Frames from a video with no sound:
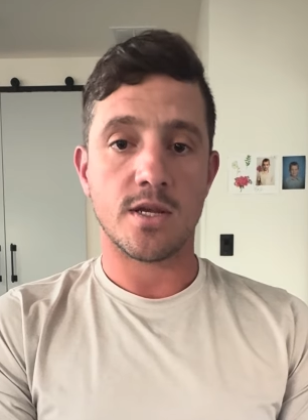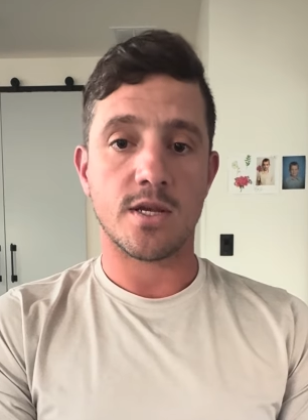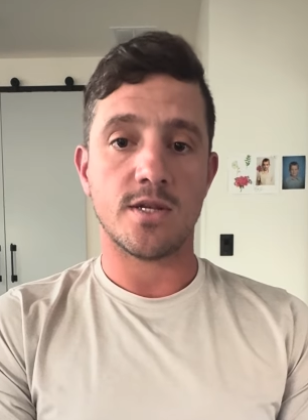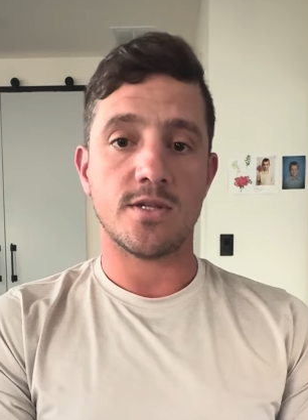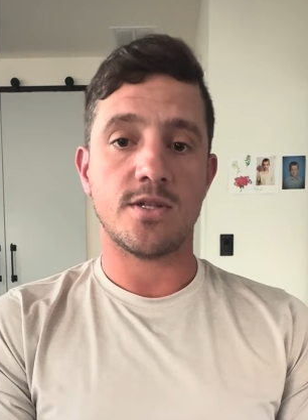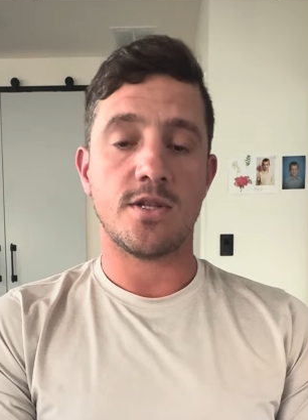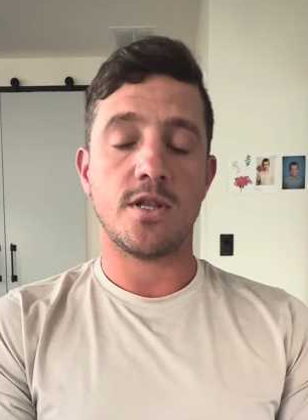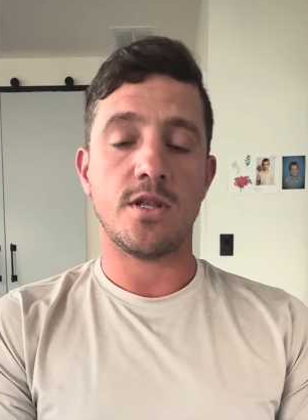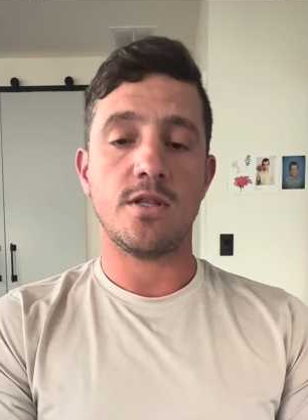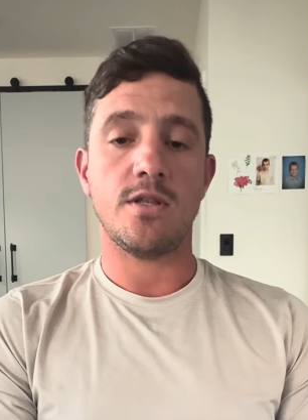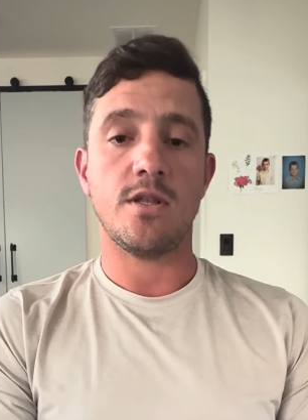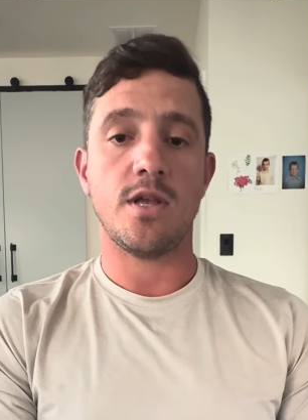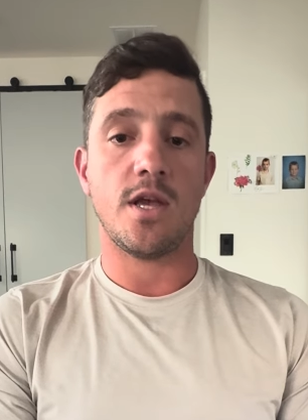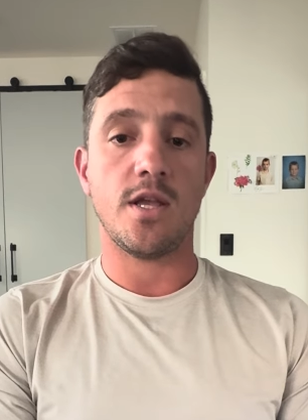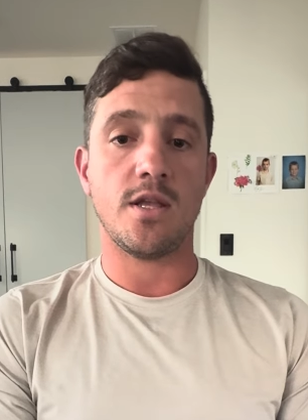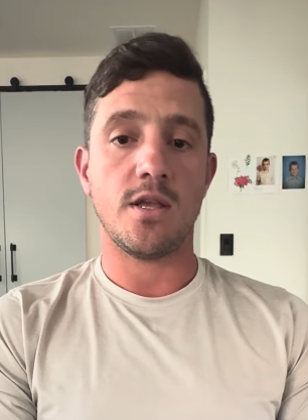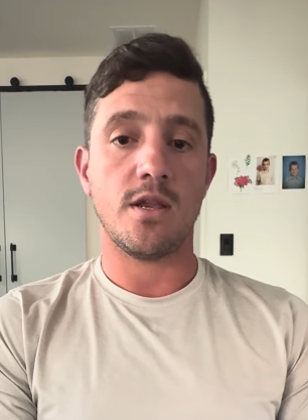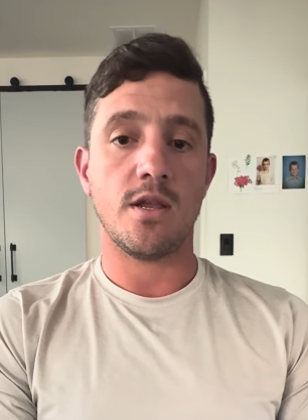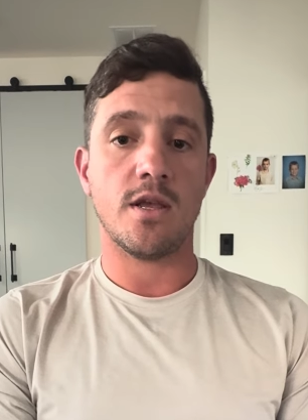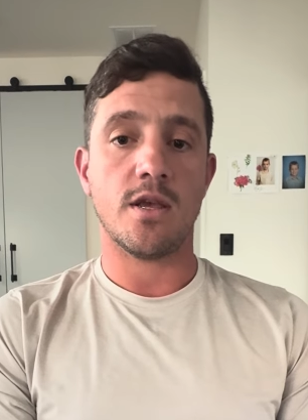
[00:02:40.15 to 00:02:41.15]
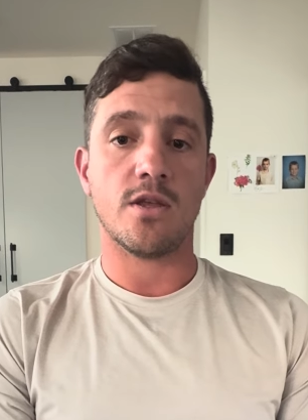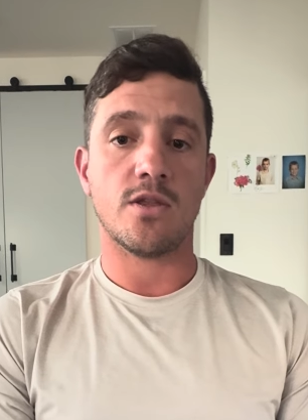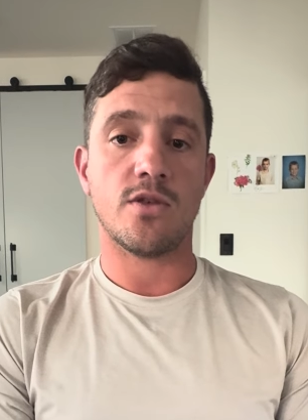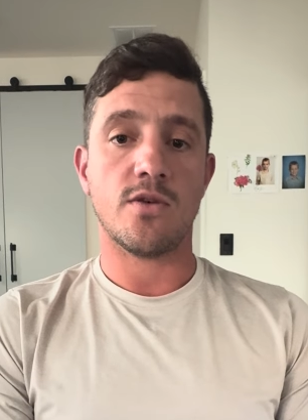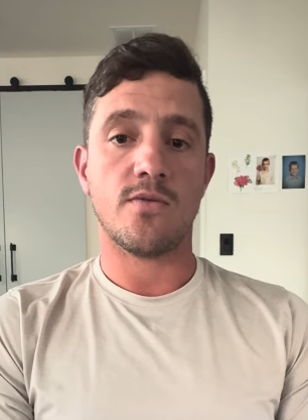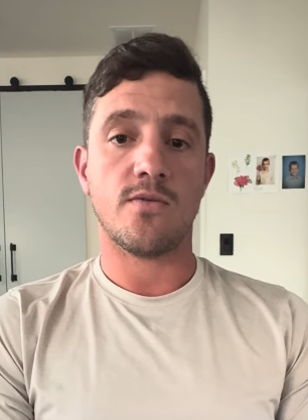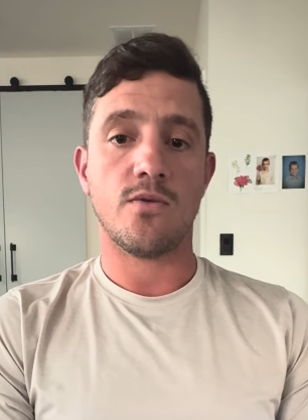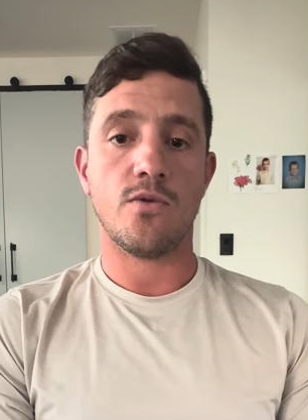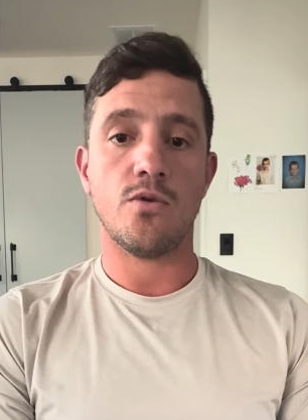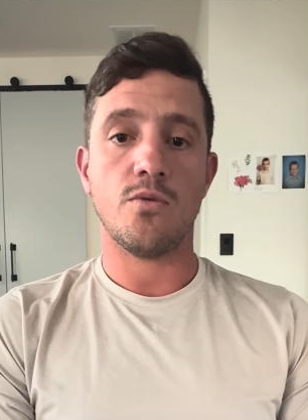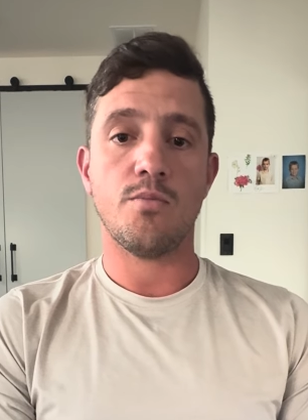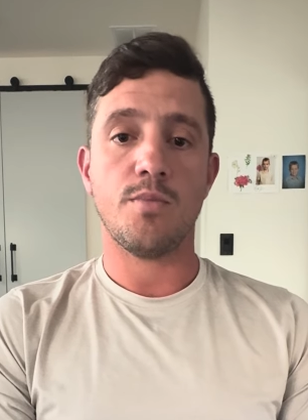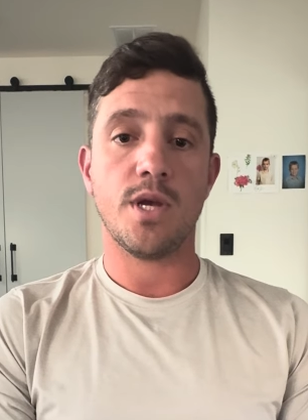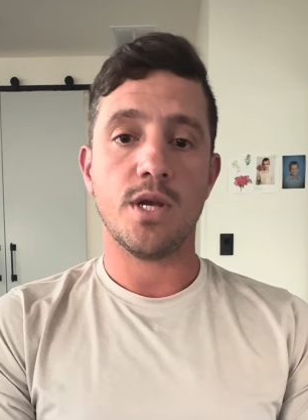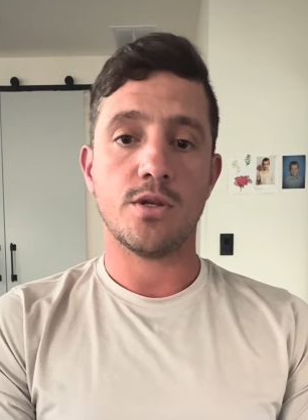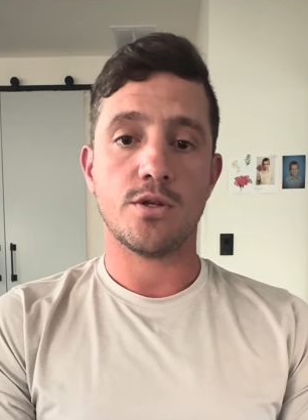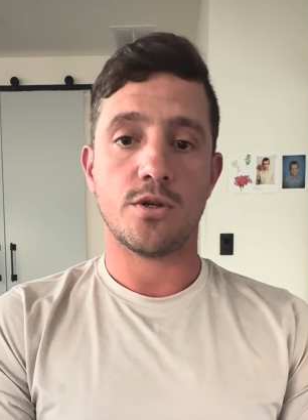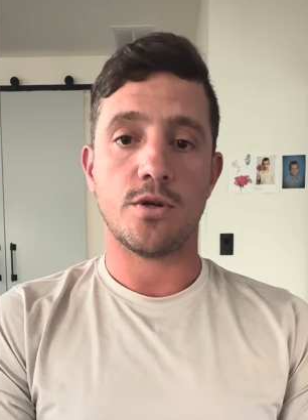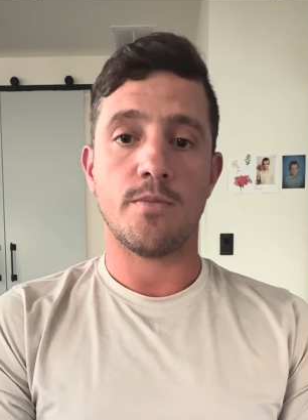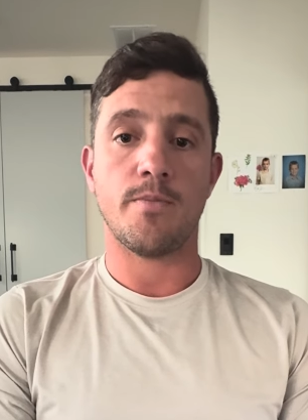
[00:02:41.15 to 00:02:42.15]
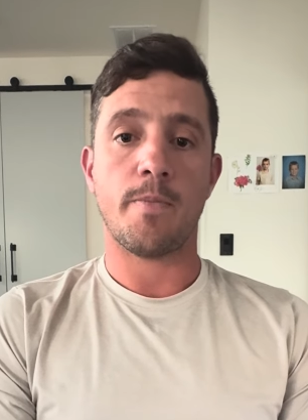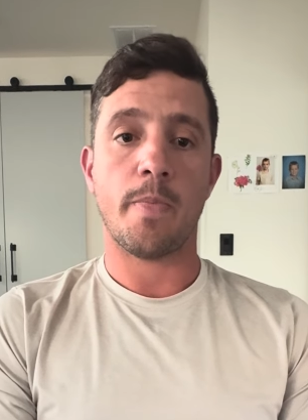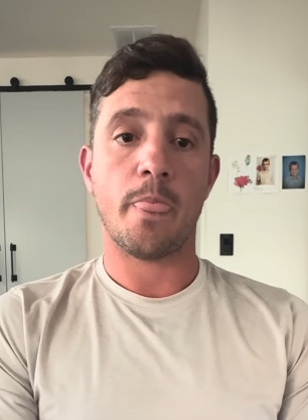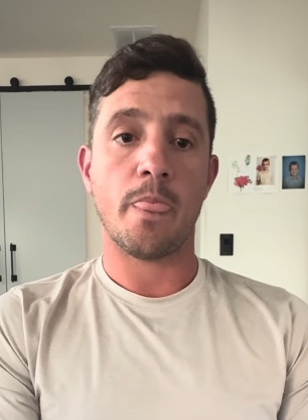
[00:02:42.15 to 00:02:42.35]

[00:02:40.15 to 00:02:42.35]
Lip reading: because they didn't get the full picture.